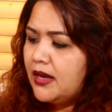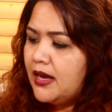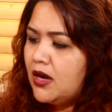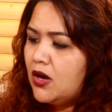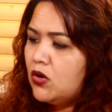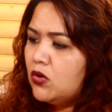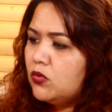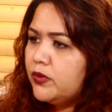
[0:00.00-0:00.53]

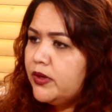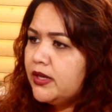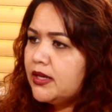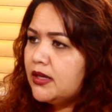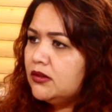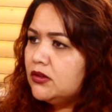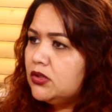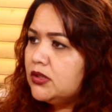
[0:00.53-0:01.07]
how we
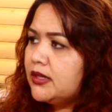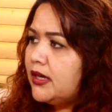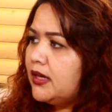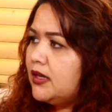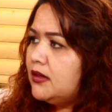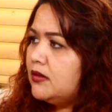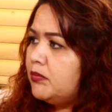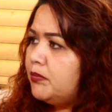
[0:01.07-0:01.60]
can look
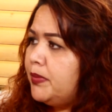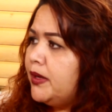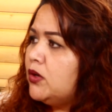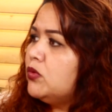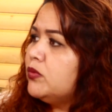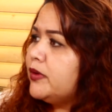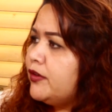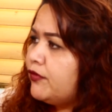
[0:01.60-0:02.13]
at
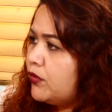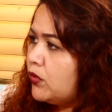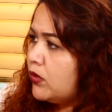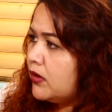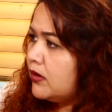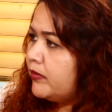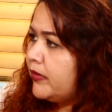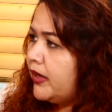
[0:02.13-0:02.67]
bail
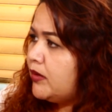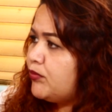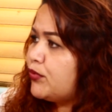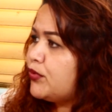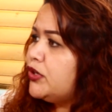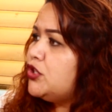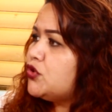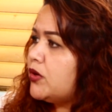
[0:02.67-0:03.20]
reform and
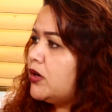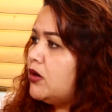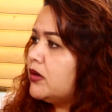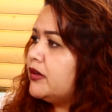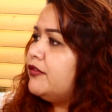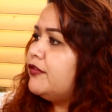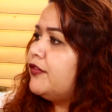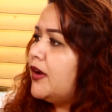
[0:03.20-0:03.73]
pretrial
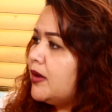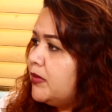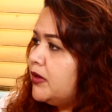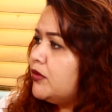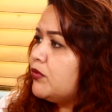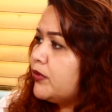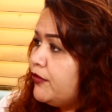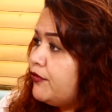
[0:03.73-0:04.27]
confinement
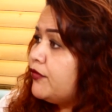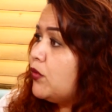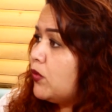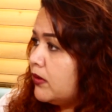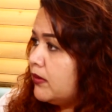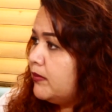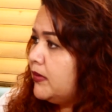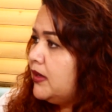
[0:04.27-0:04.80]

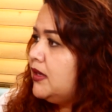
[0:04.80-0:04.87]
reform